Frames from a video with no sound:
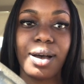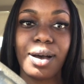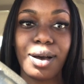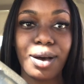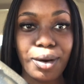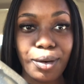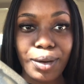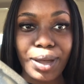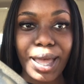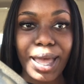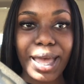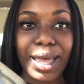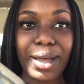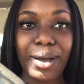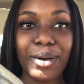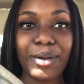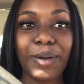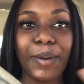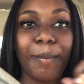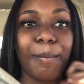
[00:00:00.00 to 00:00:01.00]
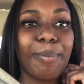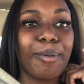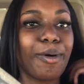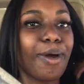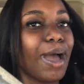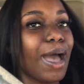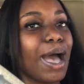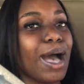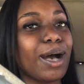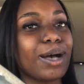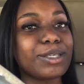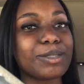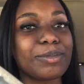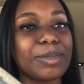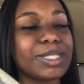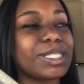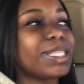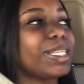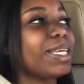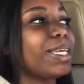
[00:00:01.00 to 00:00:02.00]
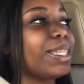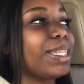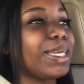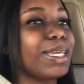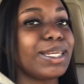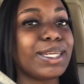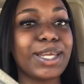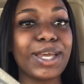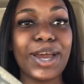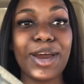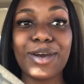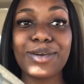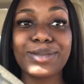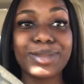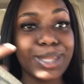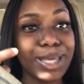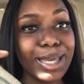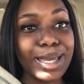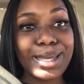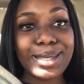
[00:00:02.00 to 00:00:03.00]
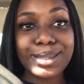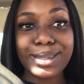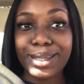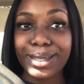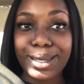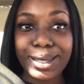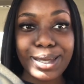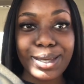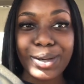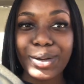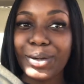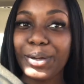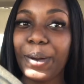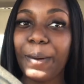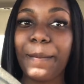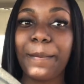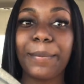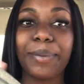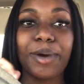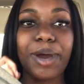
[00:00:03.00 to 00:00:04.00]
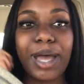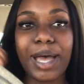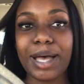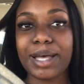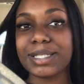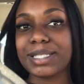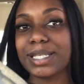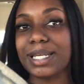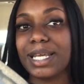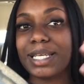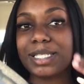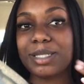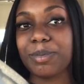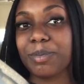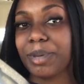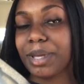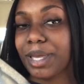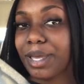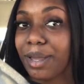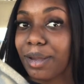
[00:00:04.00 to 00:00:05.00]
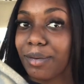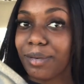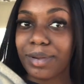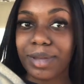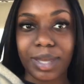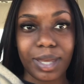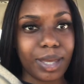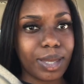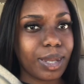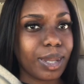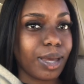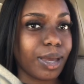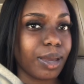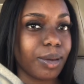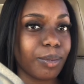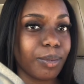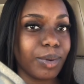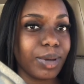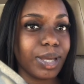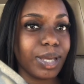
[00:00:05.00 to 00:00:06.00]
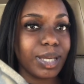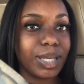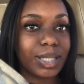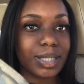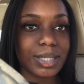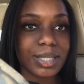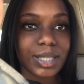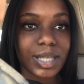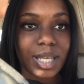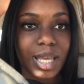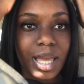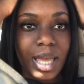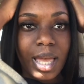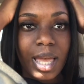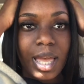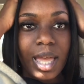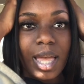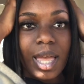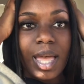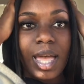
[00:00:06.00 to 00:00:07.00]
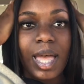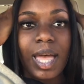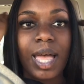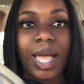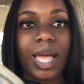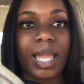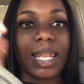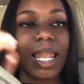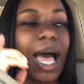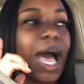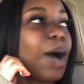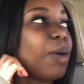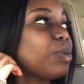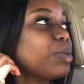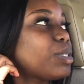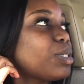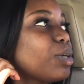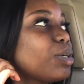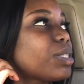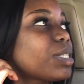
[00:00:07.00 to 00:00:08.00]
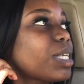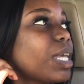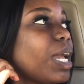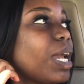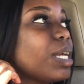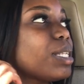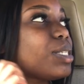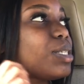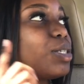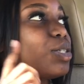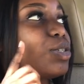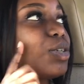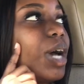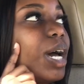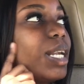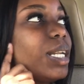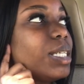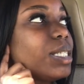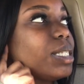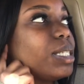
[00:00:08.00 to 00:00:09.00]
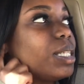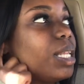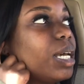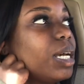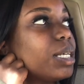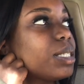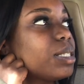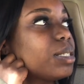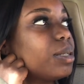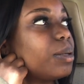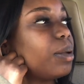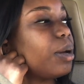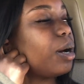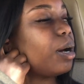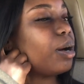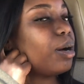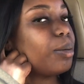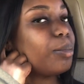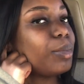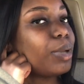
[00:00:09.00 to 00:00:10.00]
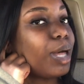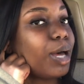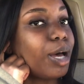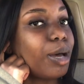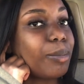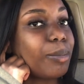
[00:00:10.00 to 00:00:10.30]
Okay, on the brows, Miss Leeling did her thing on the brows, and that's period. Like, what? Like, I was so scared to try this nail salon